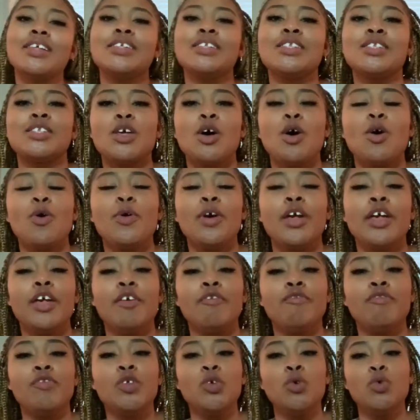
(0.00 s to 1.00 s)
So
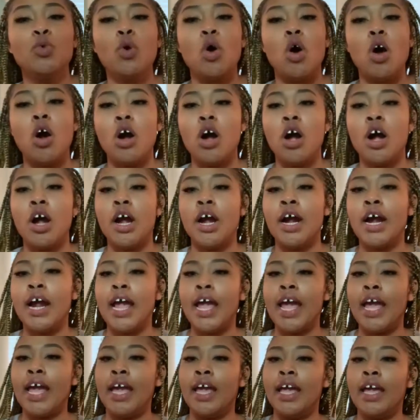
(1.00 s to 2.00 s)
if you are
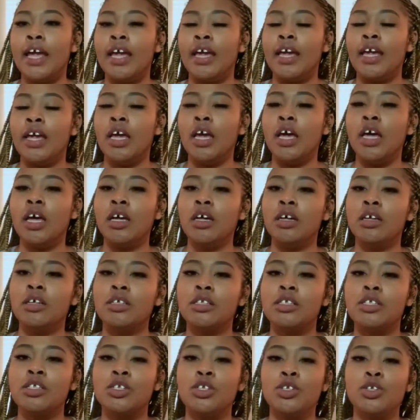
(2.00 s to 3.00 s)
a
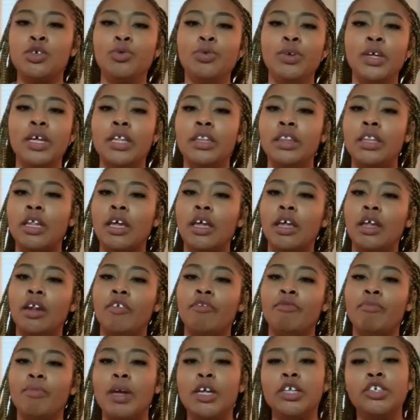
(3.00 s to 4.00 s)
student thinking of
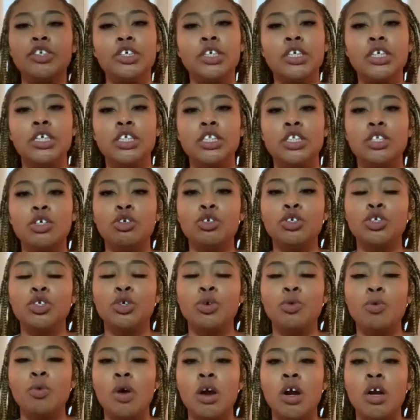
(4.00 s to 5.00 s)
majoring in social
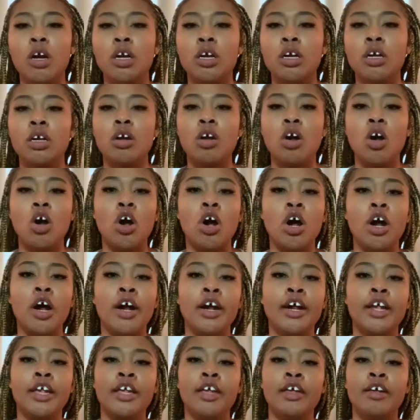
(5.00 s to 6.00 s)
work, or
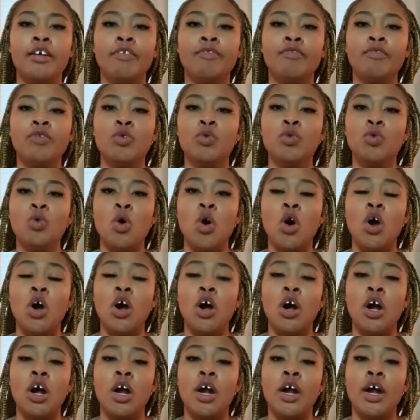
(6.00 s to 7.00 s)
if you
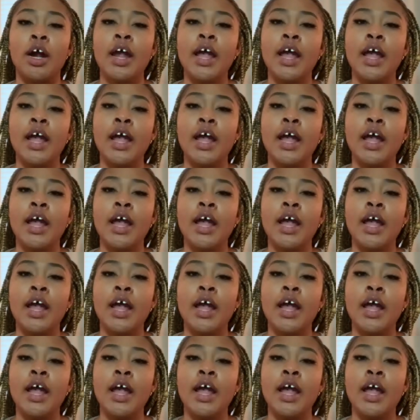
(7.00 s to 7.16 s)
are